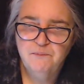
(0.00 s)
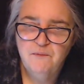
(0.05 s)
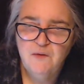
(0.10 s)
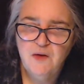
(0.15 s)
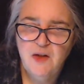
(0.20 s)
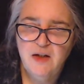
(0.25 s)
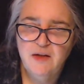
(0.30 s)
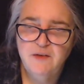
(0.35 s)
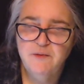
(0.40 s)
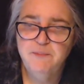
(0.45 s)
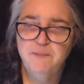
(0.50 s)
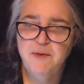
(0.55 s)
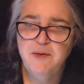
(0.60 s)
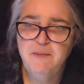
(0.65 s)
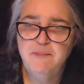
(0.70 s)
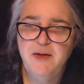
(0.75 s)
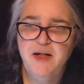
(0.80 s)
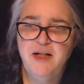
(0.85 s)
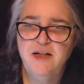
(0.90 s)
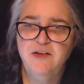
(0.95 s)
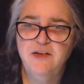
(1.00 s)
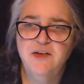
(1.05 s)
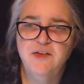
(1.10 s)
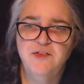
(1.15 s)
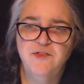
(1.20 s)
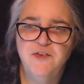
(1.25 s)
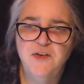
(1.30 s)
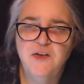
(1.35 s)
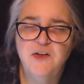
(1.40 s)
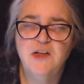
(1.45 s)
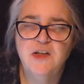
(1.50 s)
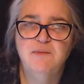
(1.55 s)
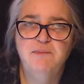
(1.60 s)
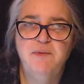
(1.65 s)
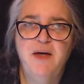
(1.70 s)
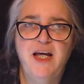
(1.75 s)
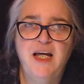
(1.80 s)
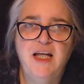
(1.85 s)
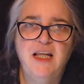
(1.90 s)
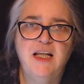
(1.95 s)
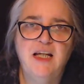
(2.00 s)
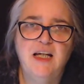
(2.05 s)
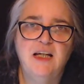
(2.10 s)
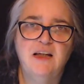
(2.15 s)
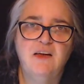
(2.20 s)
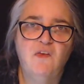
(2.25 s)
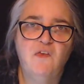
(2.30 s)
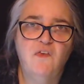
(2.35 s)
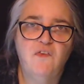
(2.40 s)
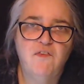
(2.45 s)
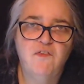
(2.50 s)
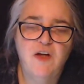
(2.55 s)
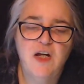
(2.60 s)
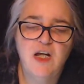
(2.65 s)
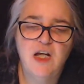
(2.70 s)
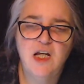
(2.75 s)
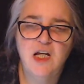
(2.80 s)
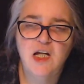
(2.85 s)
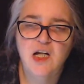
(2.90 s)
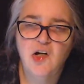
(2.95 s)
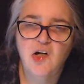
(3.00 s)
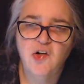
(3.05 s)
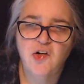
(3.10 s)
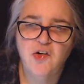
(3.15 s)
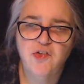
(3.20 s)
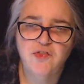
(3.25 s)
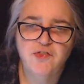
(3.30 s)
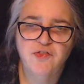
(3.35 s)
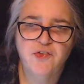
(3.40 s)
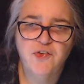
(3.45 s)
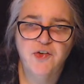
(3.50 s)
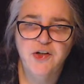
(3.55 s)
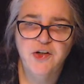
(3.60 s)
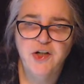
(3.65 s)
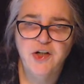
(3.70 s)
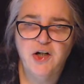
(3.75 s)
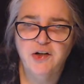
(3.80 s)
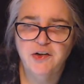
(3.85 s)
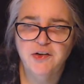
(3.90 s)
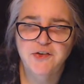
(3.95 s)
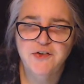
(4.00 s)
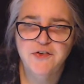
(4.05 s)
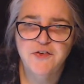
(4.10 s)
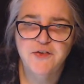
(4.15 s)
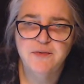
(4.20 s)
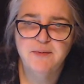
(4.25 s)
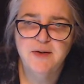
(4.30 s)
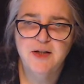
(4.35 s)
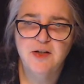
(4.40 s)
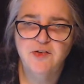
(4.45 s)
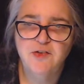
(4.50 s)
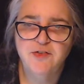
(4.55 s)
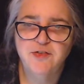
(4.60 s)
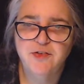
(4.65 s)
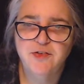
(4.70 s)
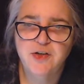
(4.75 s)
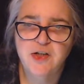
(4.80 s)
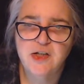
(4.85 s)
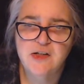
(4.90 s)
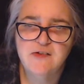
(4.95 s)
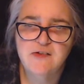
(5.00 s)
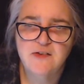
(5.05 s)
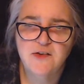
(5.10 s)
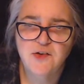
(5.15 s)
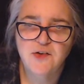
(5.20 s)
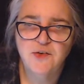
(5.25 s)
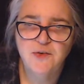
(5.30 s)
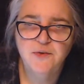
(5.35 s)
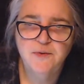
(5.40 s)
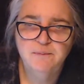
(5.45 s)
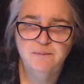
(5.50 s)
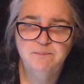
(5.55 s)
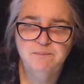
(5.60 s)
Yeah, it'd be better if you could pay like $3 or $4 a meter for it, Sue.